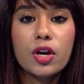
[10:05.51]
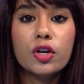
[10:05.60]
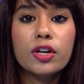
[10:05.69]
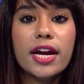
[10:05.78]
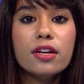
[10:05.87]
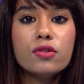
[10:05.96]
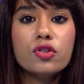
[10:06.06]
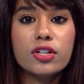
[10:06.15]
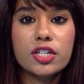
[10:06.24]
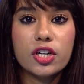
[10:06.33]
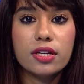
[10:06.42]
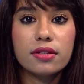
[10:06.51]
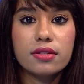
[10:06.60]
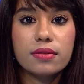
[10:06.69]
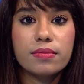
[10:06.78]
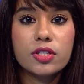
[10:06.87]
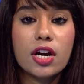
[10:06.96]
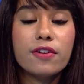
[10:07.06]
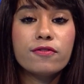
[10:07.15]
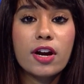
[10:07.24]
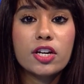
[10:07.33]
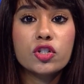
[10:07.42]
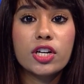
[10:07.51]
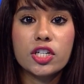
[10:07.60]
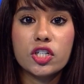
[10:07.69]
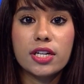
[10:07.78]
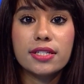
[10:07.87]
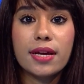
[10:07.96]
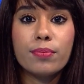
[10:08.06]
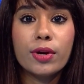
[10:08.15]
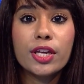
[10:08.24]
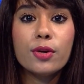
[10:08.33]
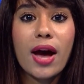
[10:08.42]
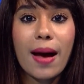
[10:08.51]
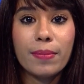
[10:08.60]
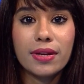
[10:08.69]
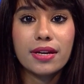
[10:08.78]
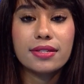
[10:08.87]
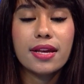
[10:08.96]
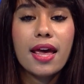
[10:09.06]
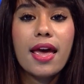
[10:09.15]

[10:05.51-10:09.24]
Create new traditions, start fresh traditions that bring you happiness,